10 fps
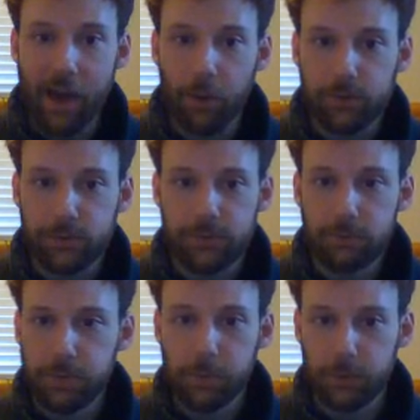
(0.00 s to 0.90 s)

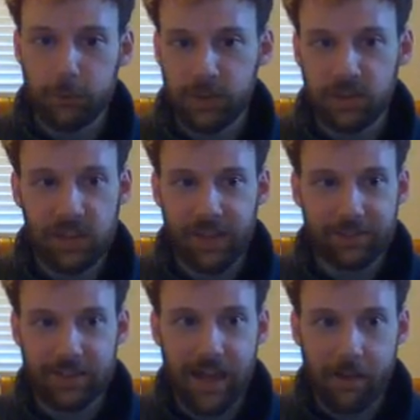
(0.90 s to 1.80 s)
house. People used to think
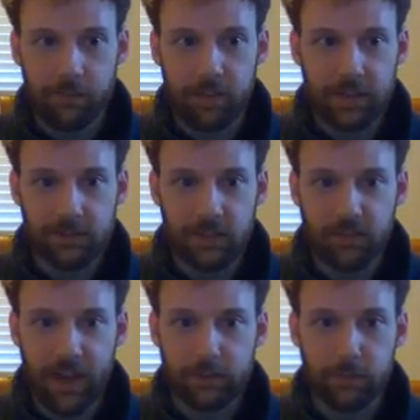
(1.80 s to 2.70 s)
that's an obvious
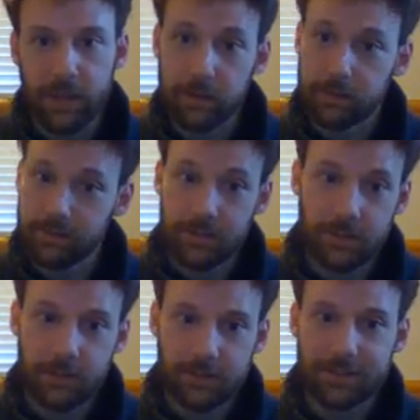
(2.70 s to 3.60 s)
investment.
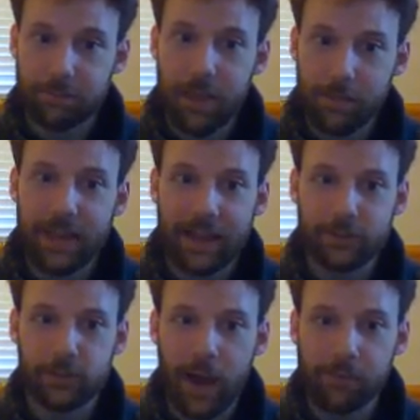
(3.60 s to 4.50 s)
It's maybe
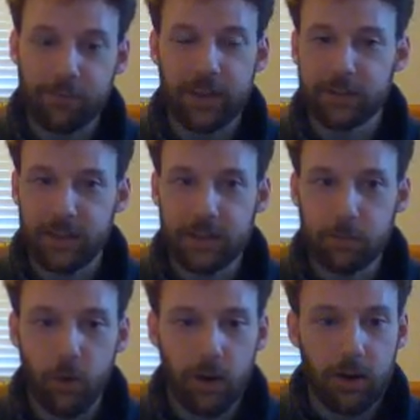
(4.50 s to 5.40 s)
not so obvious
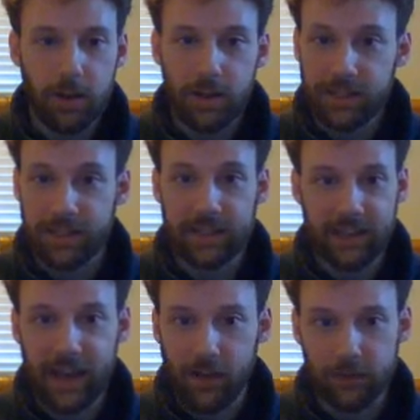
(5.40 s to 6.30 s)
anymore. Getting
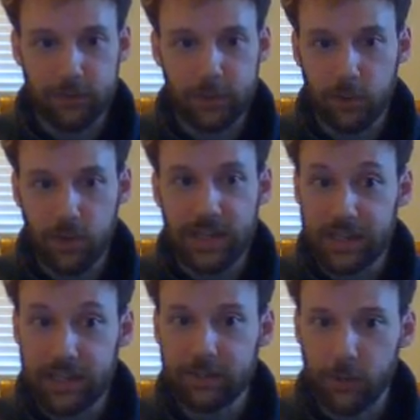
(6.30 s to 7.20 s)
a college
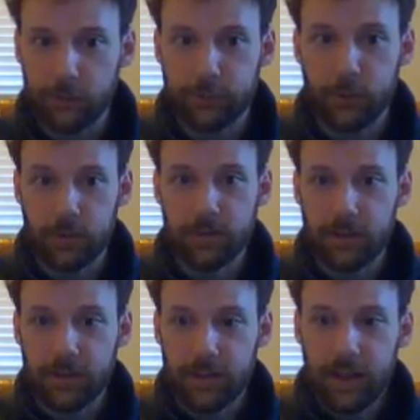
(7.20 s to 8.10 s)
degree, it's also
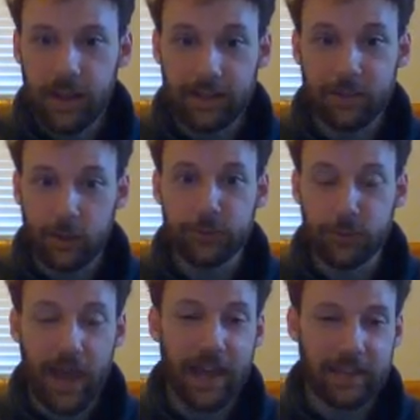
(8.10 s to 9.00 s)

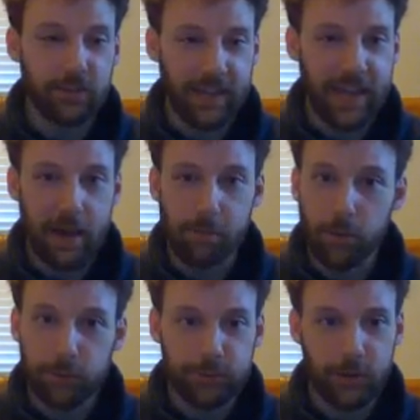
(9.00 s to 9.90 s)
kind of a
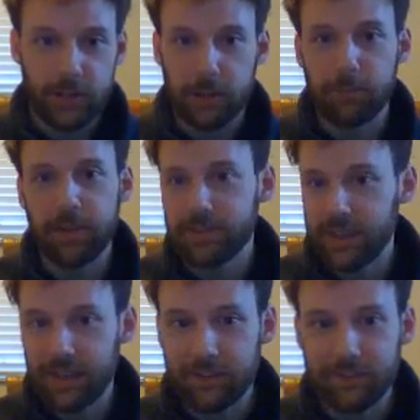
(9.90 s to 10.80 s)
gamble. Mm-hmm. Starting a
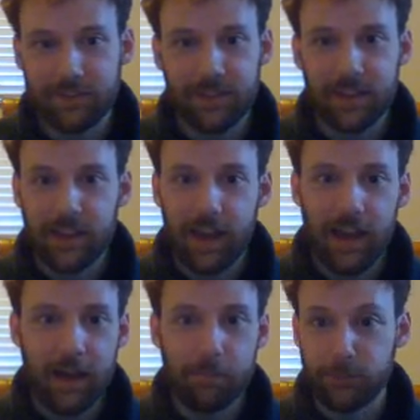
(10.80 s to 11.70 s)
business,
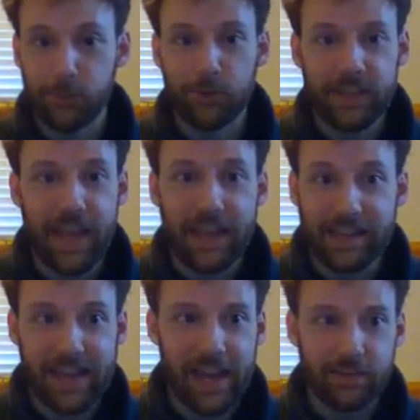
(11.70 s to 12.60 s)
yep. Certainly
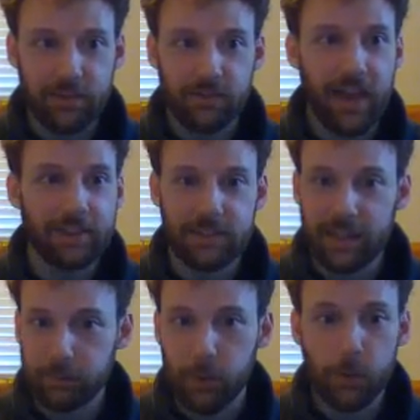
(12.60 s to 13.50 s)
any kind of
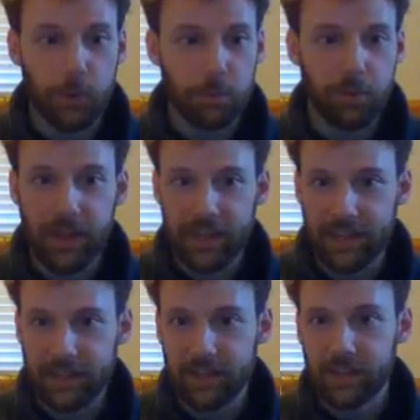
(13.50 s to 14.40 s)
investing, poker
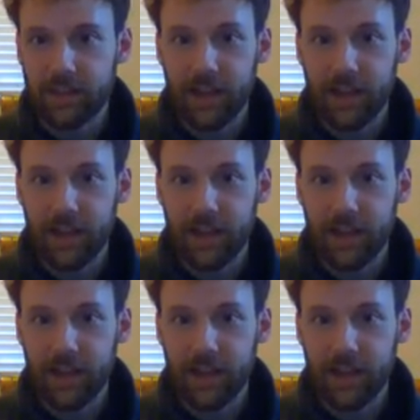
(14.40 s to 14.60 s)
playing,